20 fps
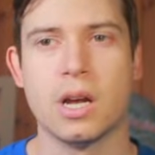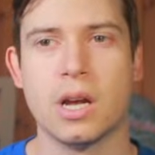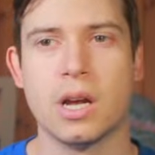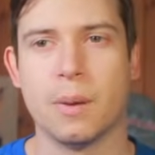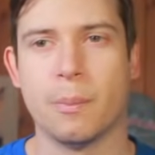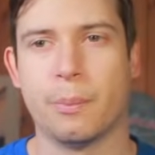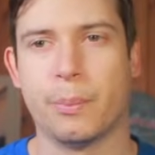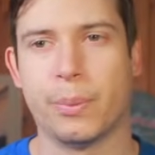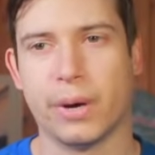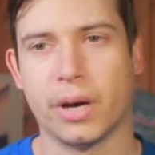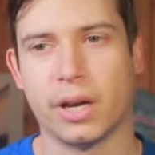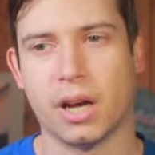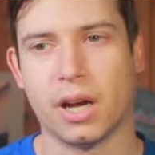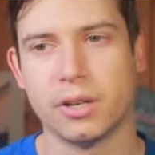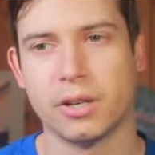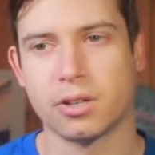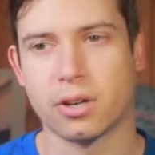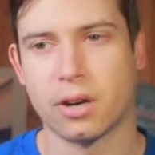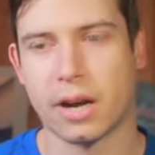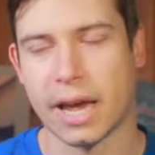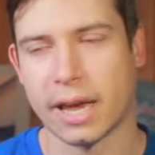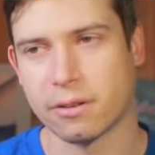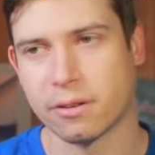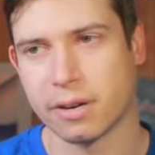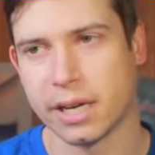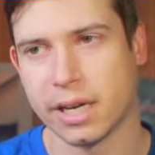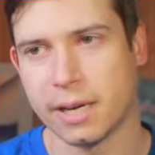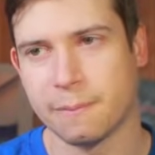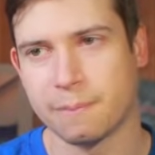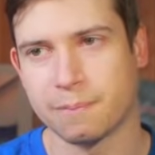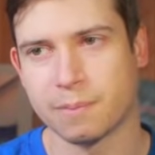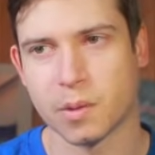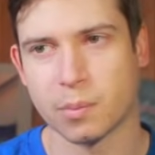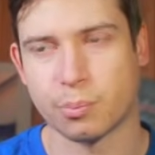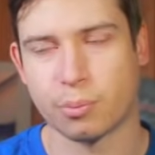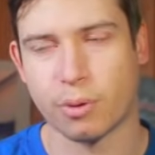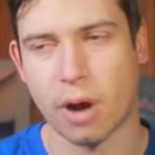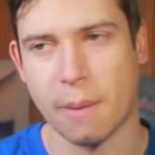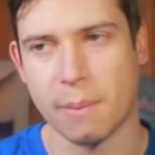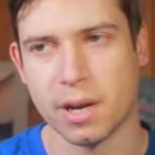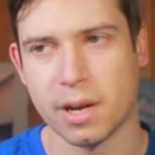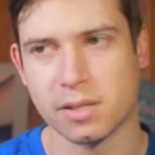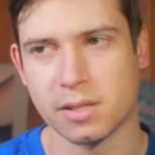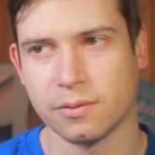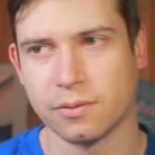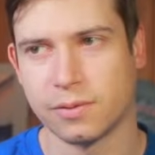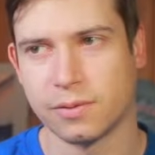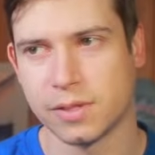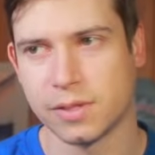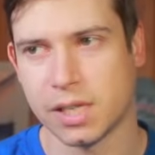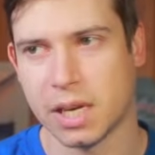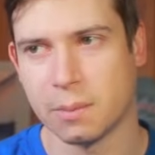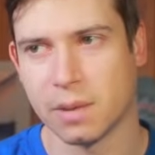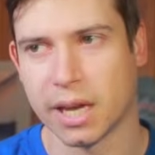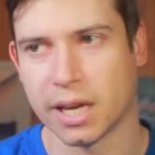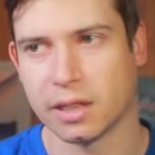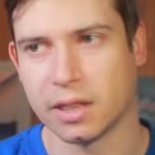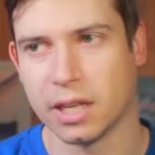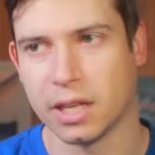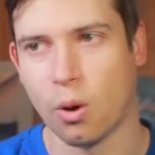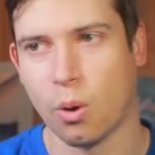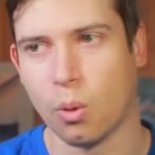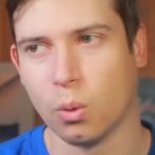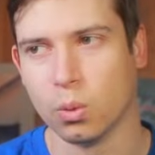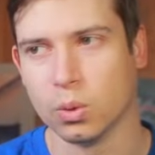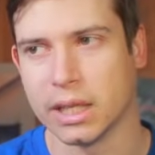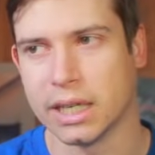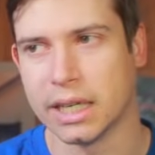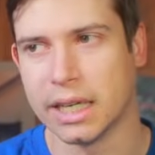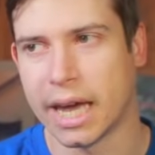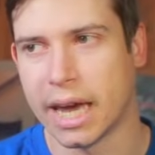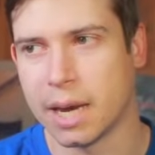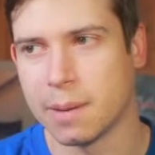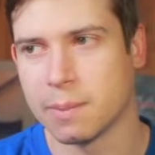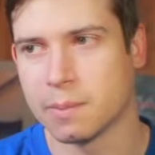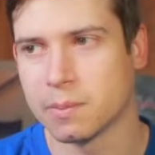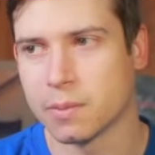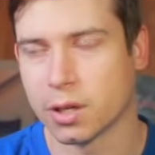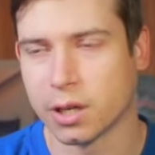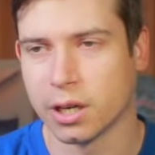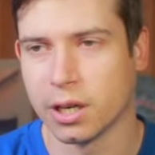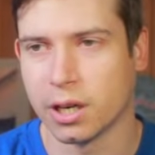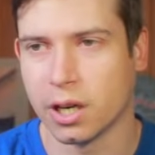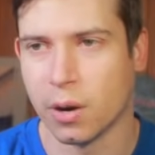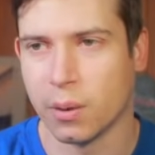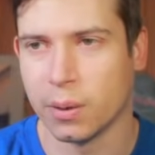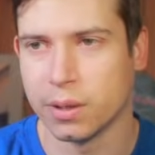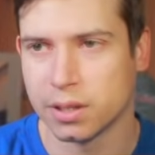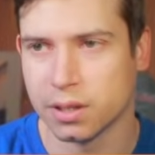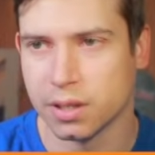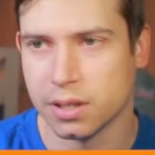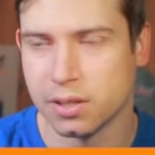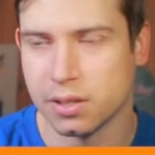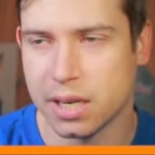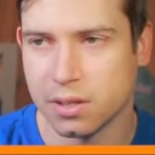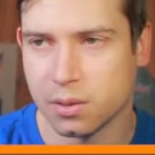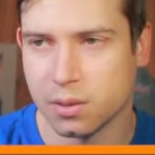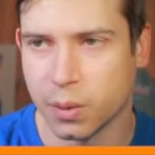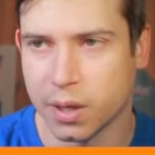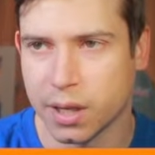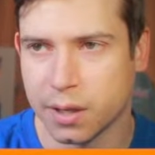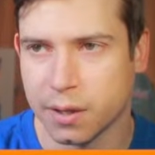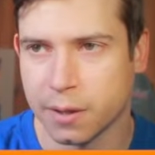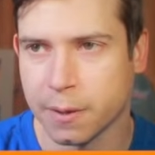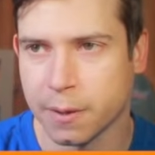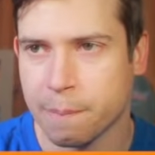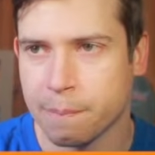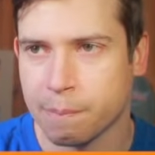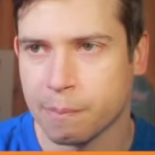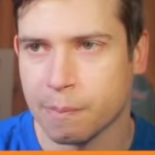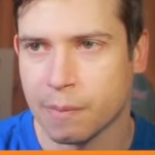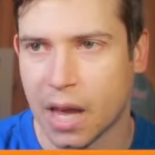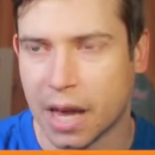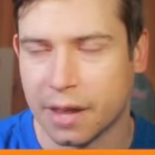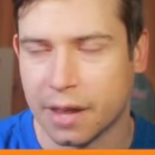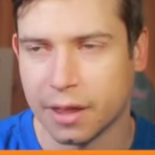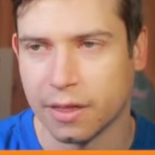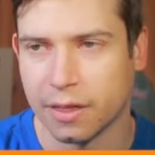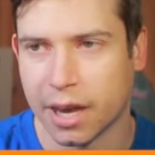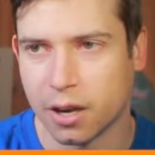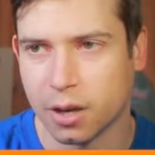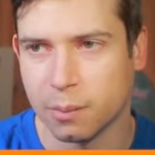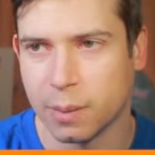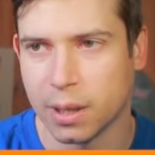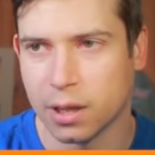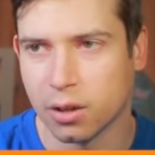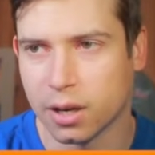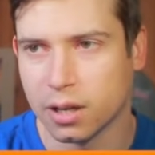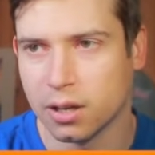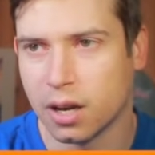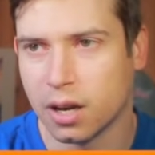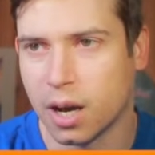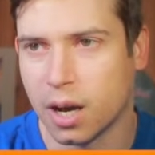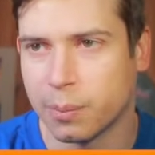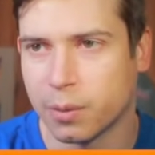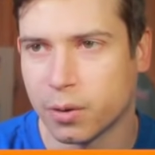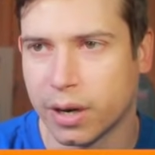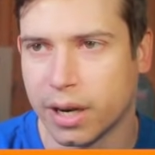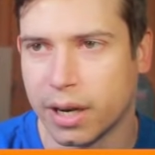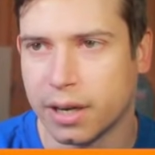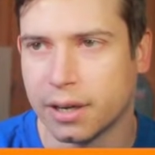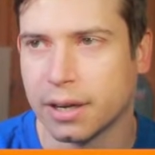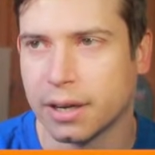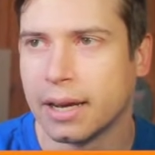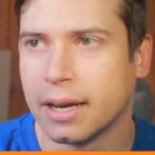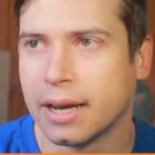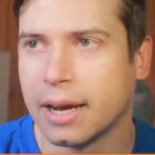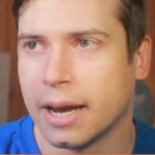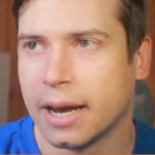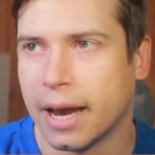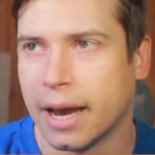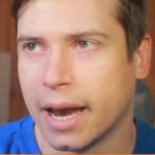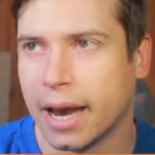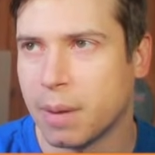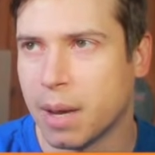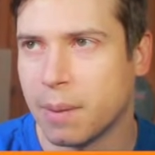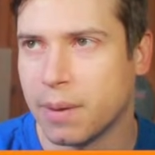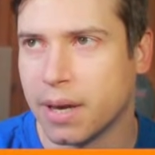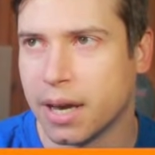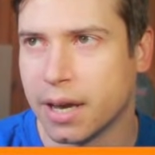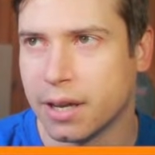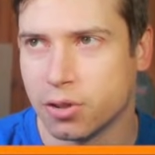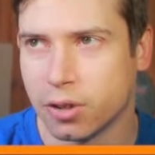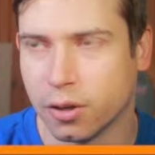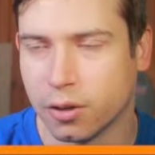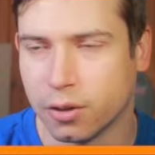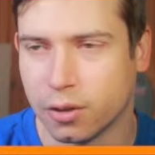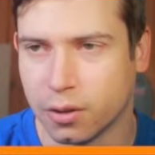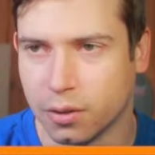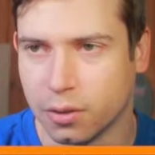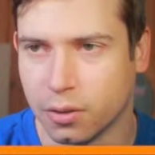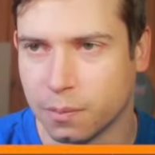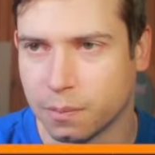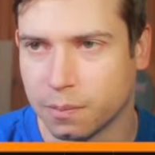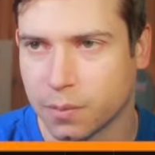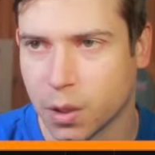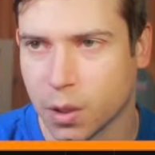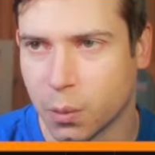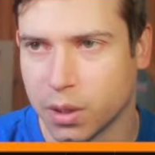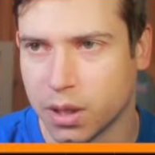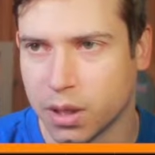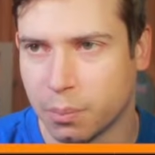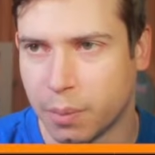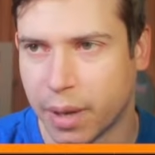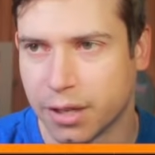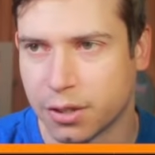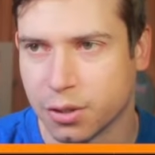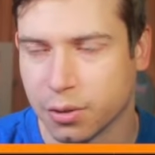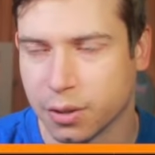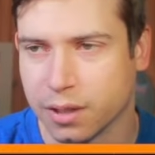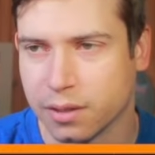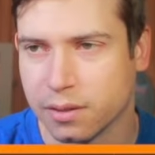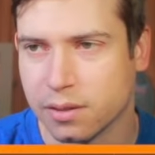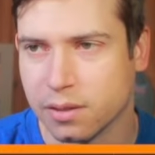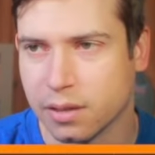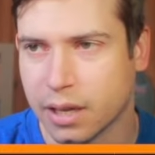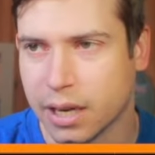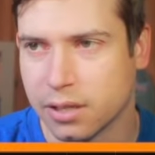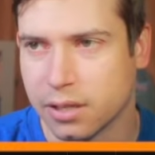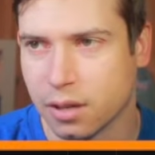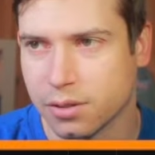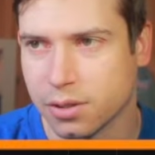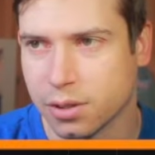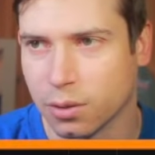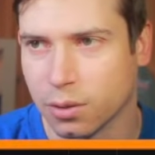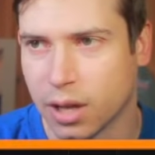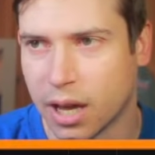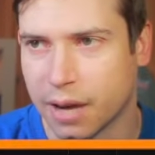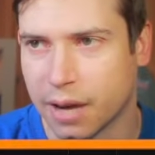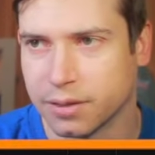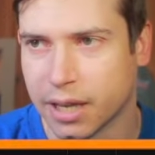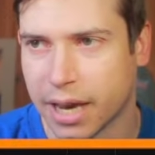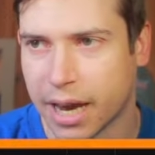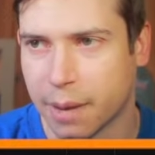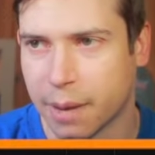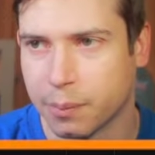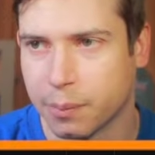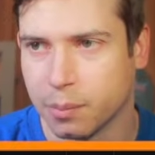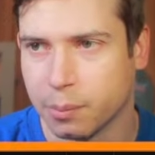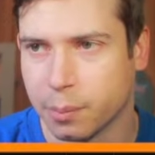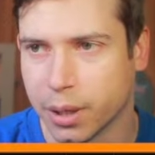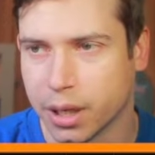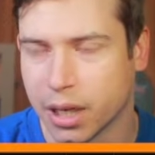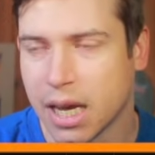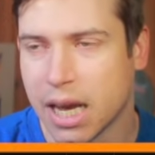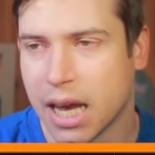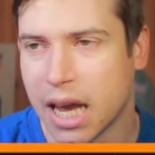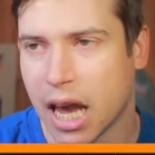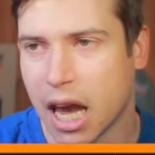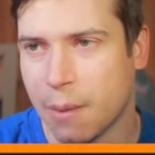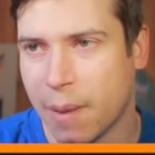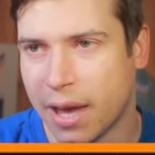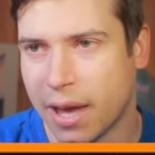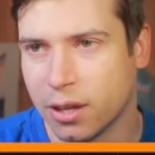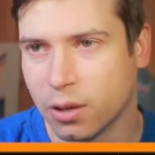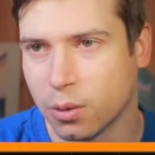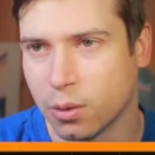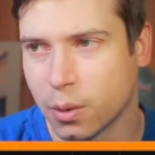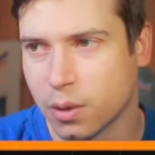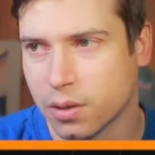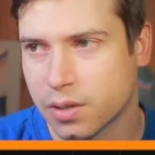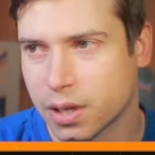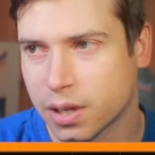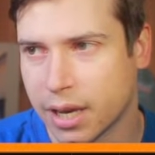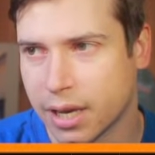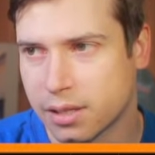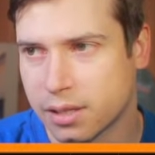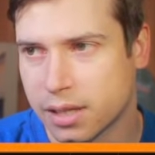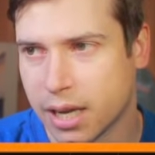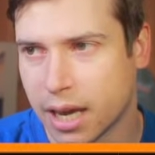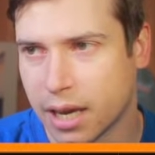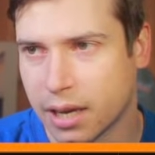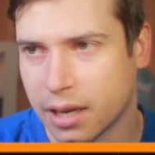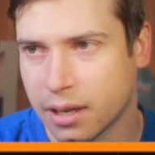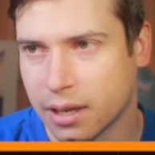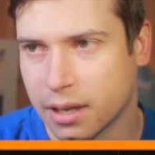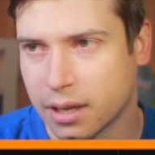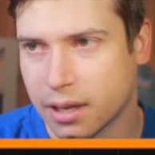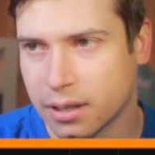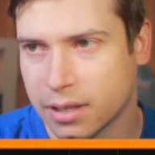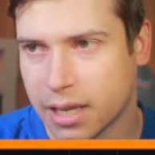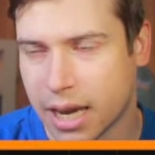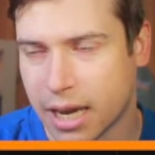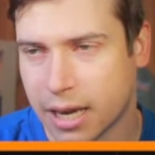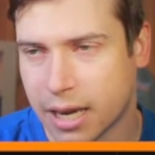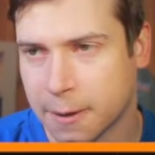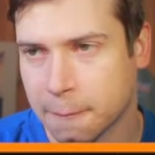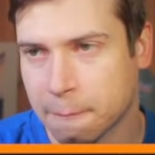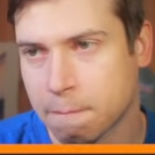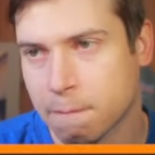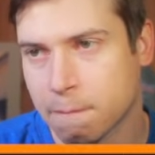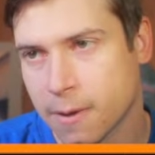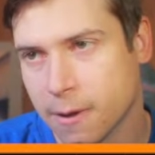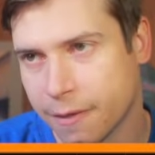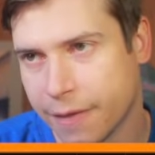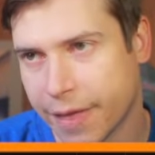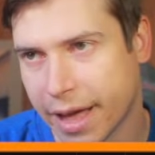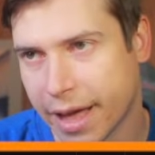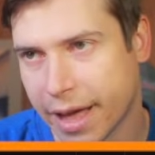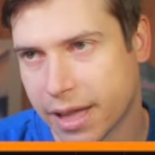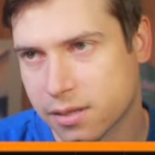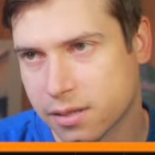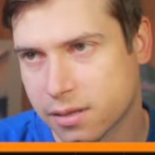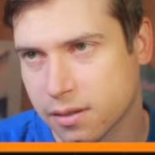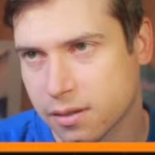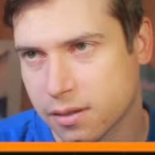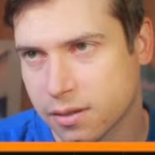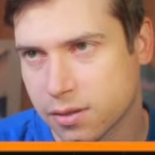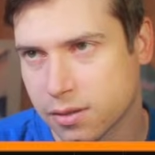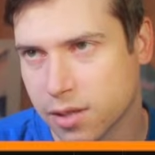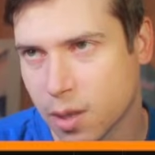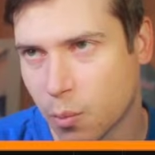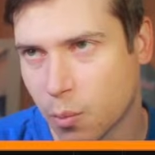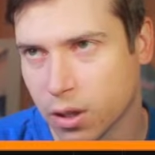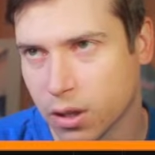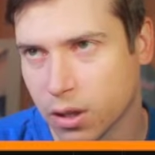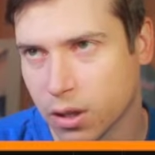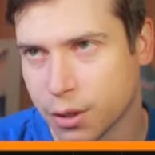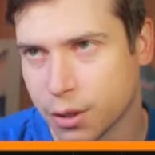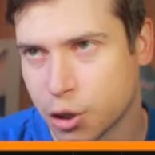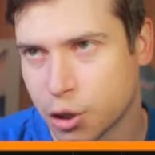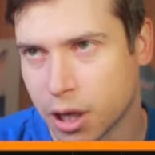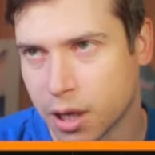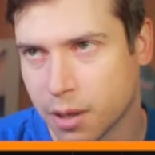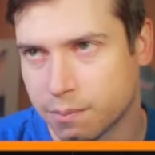but Hunter Henry probably doesn't seem like the only name they're going to go into the season with. I think they could be looking to upgrade, and maybe Njoku with the Patriots is also live to happen. But Emmanuel Wilson gets taken. That's somewhat legit.